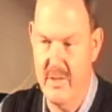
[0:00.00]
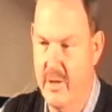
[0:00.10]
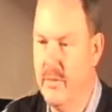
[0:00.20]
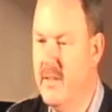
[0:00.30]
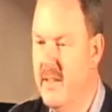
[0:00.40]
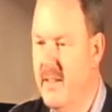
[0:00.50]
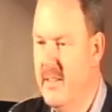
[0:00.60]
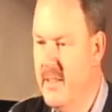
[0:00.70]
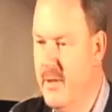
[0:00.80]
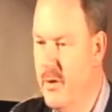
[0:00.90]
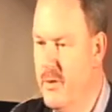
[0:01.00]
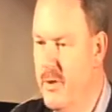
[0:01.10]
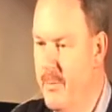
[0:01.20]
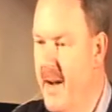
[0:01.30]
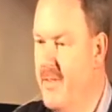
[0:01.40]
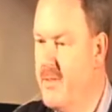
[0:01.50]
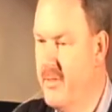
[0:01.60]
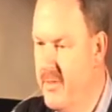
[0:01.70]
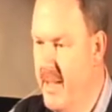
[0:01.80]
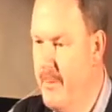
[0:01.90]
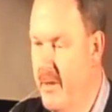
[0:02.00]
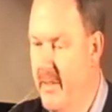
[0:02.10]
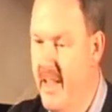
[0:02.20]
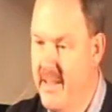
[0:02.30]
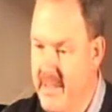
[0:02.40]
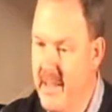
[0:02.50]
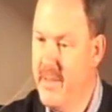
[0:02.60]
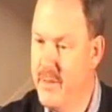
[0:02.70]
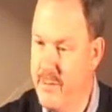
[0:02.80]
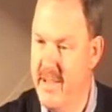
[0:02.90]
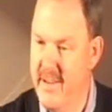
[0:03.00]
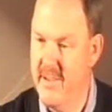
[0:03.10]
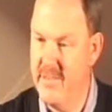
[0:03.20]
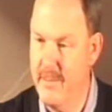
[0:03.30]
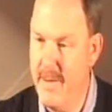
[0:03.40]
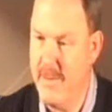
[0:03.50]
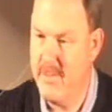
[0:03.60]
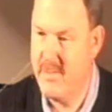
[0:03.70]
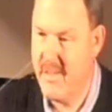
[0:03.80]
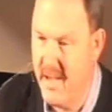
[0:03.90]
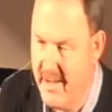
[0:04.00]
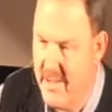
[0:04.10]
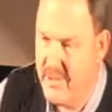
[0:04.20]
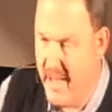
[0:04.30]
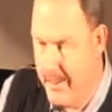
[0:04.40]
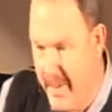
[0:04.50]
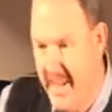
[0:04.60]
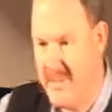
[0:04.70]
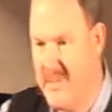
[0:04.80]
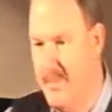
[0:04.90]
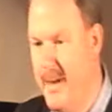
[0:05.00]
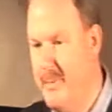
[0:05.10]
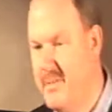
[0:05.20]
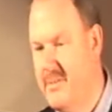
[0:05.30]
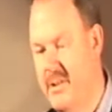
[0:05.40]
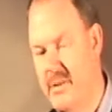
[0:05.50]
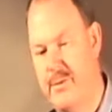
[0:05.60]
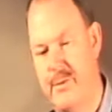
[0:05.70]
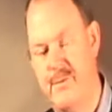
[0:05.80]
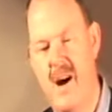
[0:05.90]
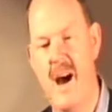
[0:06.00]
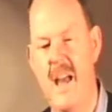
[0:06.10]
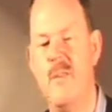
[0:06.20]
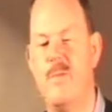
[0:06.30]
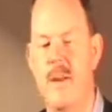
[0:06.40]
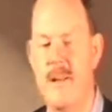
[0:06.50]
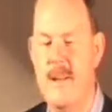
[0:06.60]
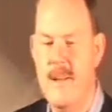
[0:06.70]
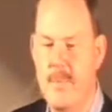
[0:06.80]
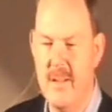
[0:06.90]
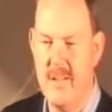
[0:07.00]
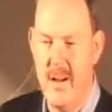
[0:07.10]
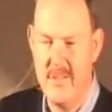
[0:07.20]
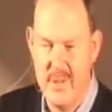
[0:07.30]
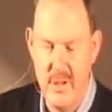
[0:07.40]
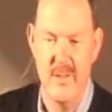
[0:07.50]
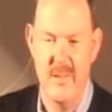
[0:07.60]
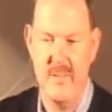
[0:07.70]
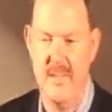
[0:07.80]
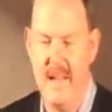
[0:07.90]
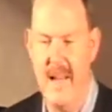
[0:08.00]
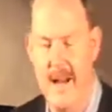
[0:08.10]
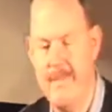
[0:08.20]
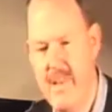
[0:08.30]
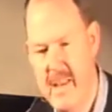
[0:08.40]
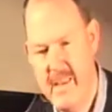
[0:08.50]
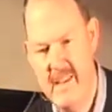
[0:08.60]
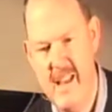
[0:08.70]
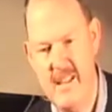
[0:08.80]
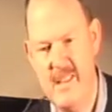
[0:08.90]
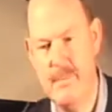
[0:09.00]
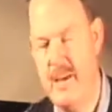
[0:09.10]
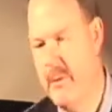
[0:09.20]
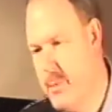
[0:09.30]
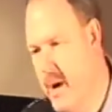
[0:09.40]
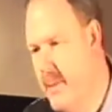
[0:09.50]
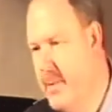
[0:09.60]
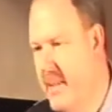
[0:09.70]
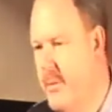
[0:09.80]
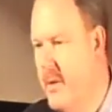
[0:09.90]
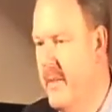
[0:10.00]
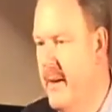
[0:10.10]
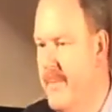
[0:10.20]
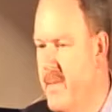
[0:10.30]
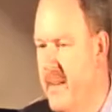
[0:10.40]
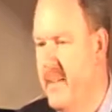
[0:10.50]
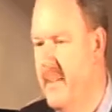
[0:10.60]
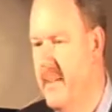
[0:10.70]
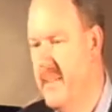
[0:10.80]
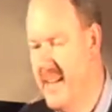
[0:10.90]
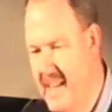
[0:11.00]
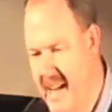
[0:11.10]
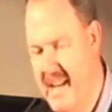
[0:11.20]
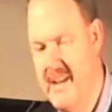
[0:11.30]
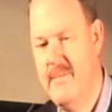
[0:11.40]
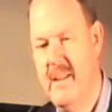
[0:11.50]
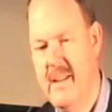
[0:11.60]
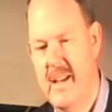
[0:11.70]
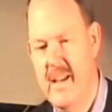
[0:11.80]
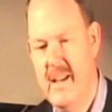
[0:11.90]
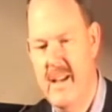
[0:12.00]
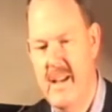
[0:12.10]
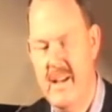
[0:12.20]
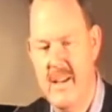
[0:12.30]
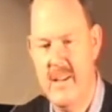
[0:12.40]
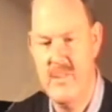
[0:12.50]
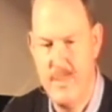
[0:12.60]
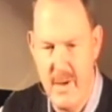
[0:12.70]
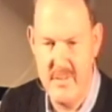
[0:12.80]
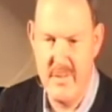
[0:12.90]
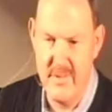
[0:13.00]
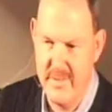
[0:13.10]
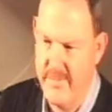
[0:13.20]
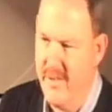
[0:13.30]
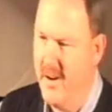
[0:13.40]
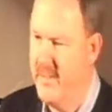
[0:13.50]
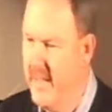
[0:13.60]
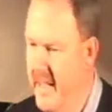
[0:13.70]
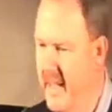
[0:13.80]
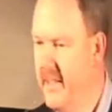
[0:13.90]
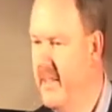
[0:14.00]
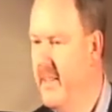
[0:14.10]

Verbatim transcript: ago to go to master's seminary. I'd done three years in the Baptist college, I'd pastored a Baptist church for five. But in God's goodness, He uh, connected me with, I believe, one of the, the, the leading uh, expositors of our day,